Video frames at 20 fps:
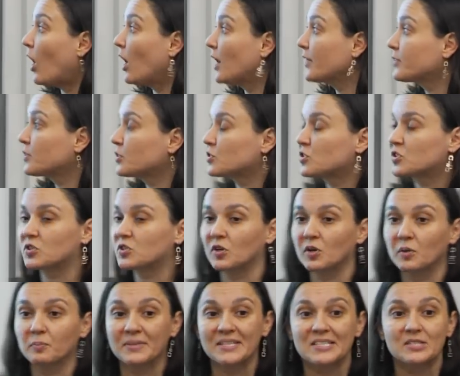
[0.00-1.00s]
authors
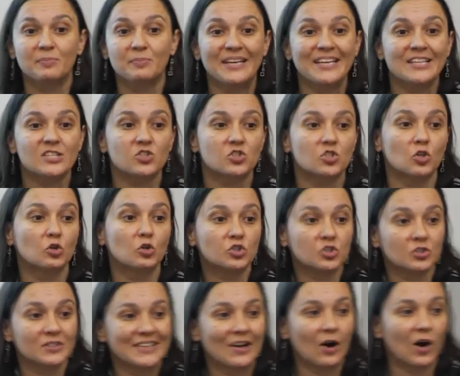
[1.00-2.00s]
termed as being
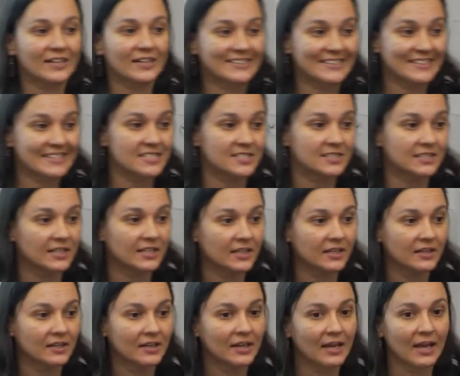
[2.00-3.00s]
socially
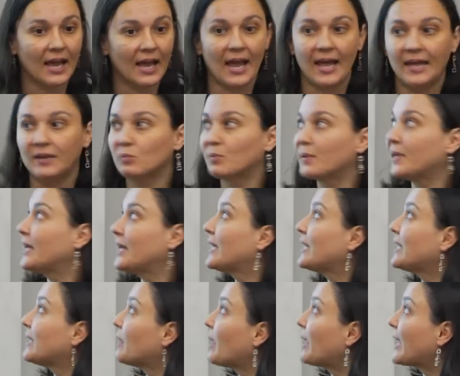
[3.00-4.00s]
autistic, and
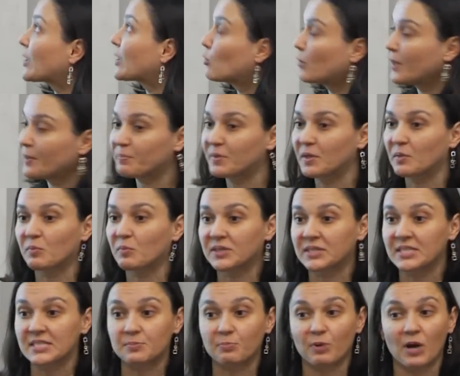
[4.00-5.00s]
we equip them
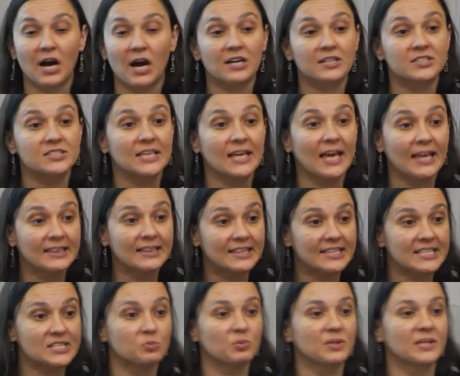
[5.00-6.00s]
with this proxy, and
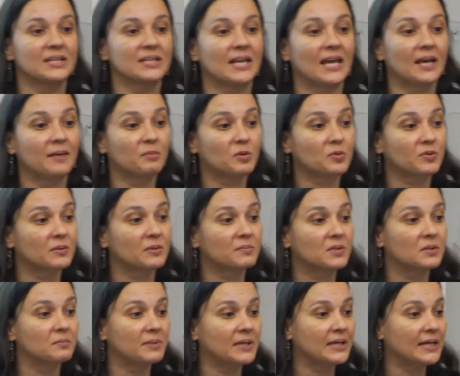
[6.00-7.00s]
this would enable them
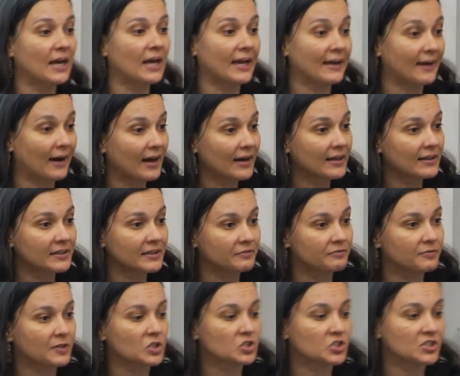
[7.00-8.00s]
to be a highly
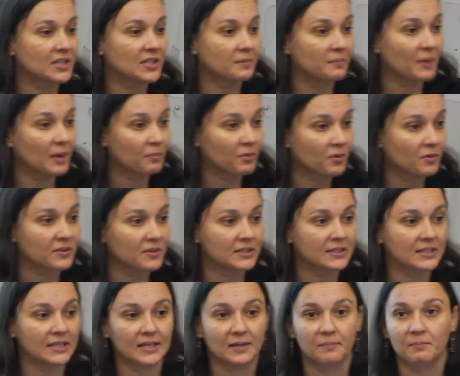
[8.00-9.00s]
functioning member of the
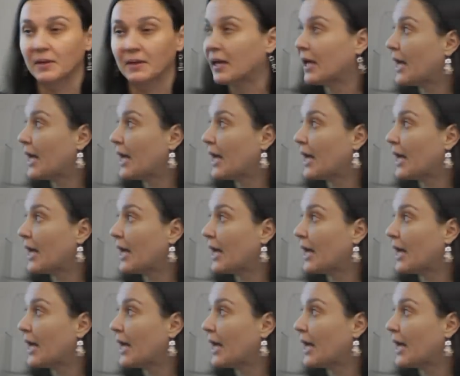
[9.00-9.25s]
team.